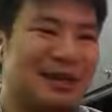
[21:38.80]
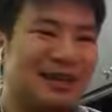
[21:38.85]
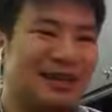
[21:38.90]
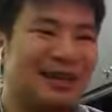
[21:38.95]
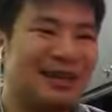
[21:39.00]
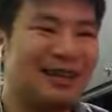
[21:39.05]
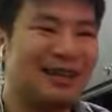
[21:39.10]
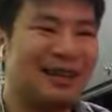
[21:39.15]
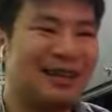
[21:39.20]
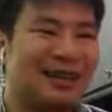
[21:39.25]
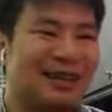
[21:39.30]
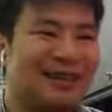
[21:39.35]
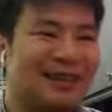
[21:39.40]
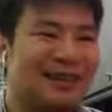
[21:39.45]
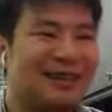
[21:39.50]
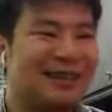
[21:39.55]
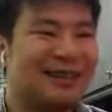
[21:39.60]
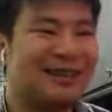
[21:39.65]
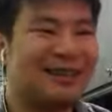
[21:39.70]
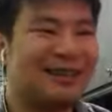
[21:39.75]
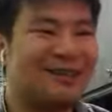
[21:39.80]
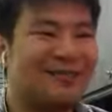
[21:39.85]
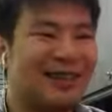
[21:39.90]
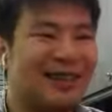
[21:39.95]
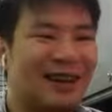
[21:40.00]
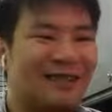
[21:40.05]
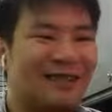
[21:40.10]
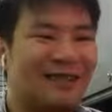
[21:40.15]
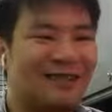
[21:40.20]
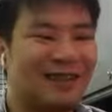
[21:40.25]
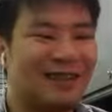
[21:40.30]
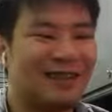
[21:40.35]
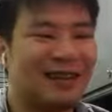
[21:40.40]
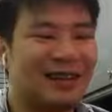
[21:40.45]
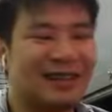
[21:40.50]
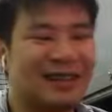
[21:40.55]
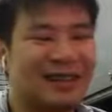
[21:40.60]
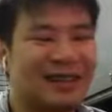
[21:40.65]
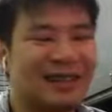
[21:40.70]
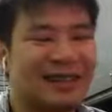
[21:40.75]
all right,
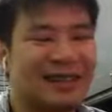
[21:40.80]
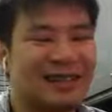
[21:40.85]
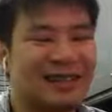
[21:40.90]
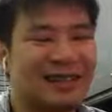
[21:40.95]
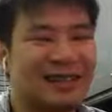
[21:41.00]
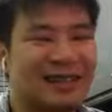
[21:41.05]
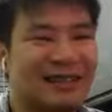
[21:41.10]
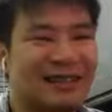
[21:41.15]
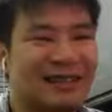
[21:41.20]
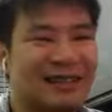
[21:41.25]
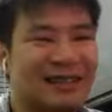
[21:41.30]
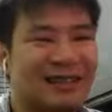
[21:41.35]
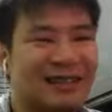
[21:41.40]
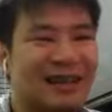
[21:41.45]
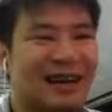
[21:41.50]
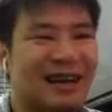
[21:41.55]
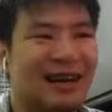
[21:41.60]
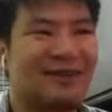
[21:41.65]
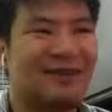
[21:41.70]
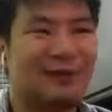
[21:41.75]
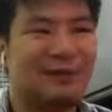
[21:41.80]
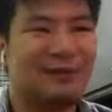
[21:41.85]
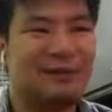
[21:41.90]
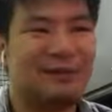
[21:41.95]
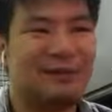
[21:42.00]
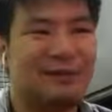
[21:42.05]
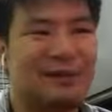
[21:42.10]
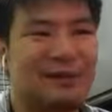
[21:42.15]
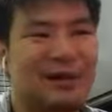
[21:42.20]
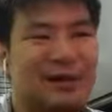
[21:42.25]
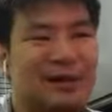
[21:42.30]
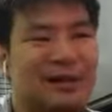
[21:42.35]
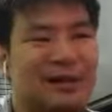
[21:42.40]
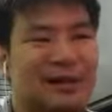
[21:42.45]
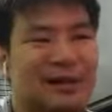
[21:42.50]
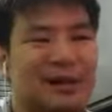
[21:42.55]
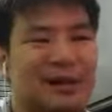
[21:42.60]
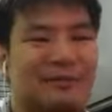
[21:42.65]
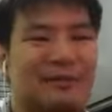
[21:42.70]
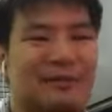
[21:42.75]
because the ironic part is that
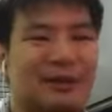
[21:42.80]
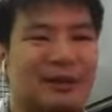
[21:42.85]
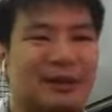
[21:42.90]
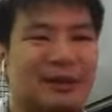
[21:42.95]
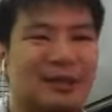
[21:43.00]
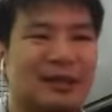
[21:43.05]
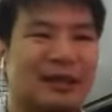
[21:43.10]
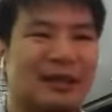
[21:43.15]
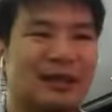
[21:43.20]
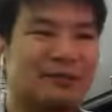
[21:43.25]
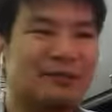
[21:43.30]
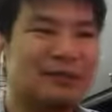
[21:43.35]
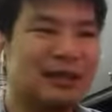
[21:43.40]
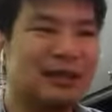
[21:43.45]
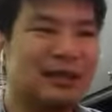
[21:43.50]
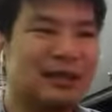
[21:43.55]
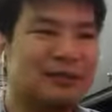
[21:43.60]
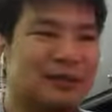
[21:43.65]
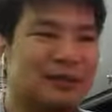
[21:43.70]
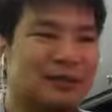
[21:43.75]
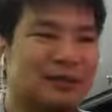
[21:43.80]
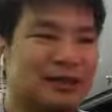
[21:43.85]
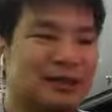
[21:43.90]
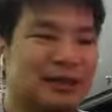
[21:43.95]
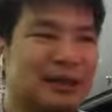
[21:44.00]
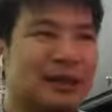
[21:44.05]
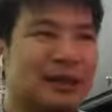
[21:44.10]
while it's a database project,